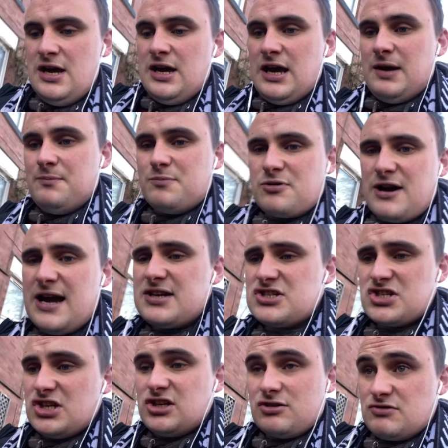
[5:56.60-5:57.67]
impress,
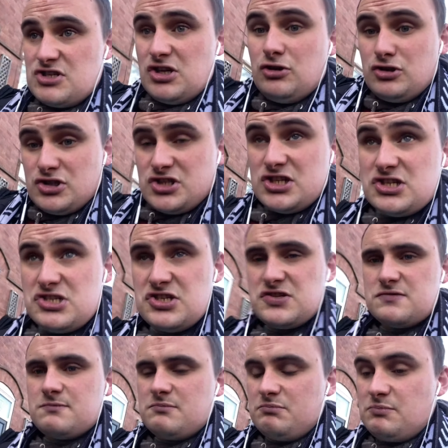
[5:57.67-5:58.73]
uh, the results is
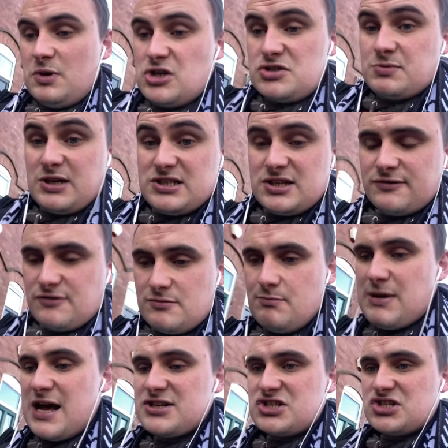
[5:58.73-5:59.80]
possibly a different
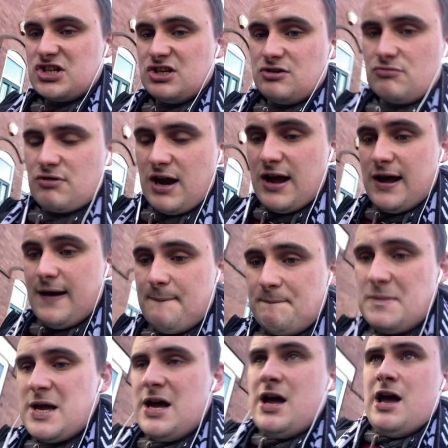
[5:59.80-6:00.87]
matter. Um,
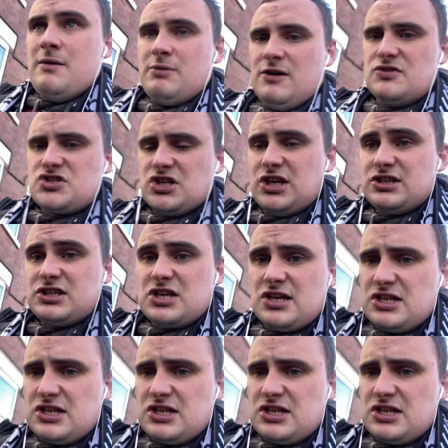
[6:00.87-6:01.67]
obviously, at, the, at